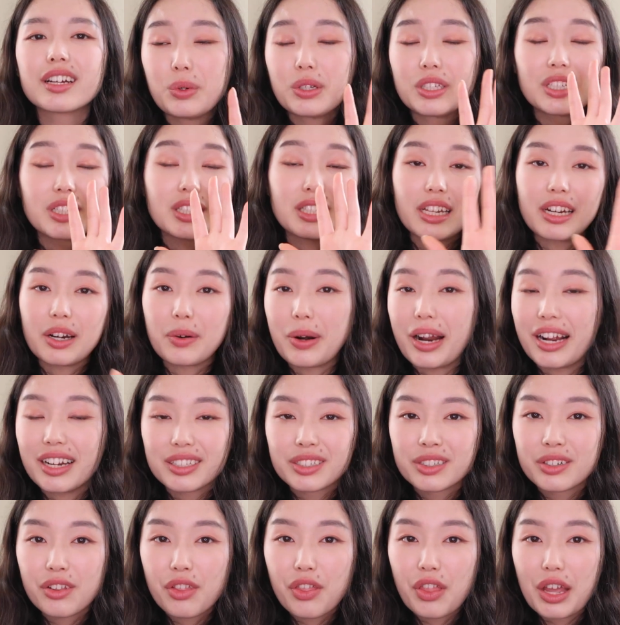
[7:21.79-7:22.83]
which is an
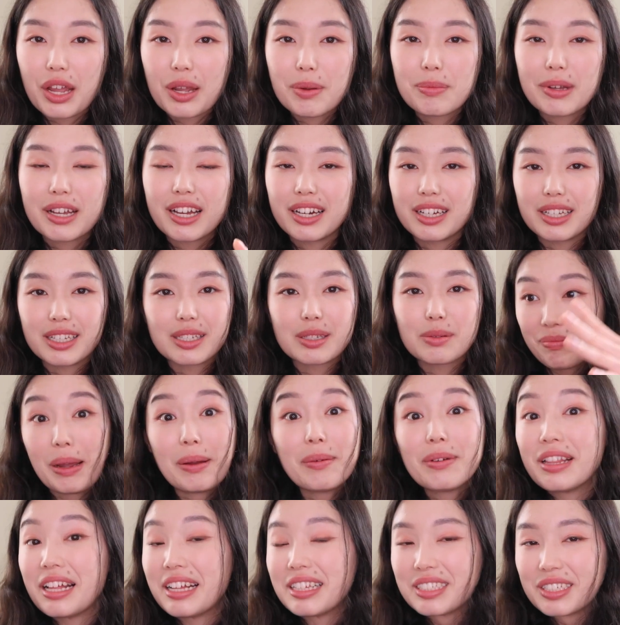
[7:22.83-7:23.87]
irrational thing because
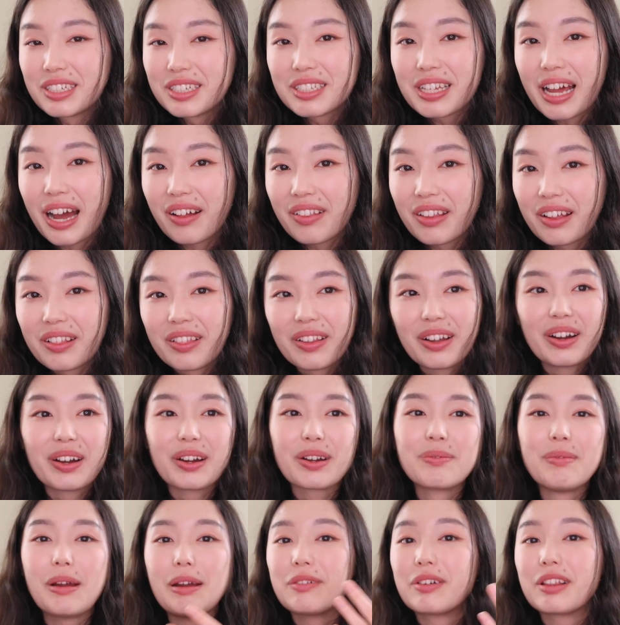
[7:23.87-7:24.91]
maybe that's just how they
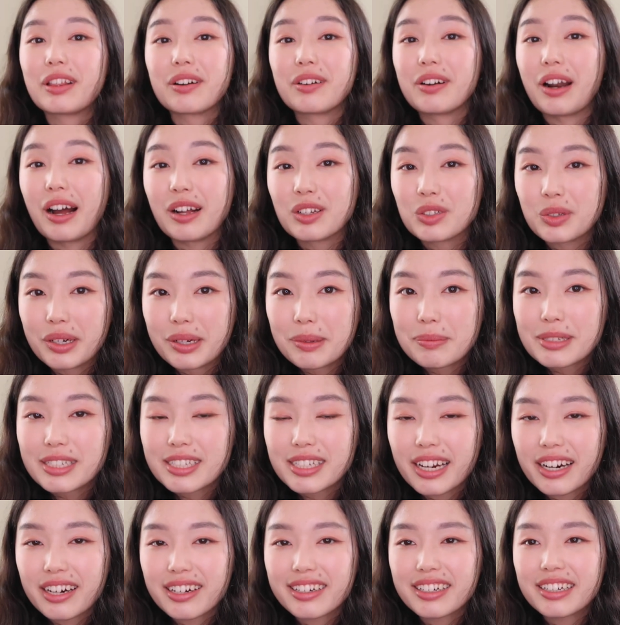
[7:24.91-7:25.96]
look, maybe they're not trying to be
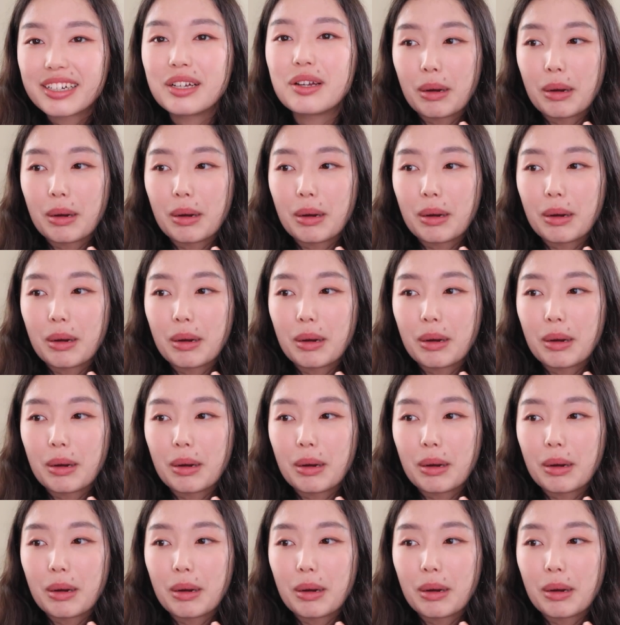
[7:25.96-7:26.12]
scary.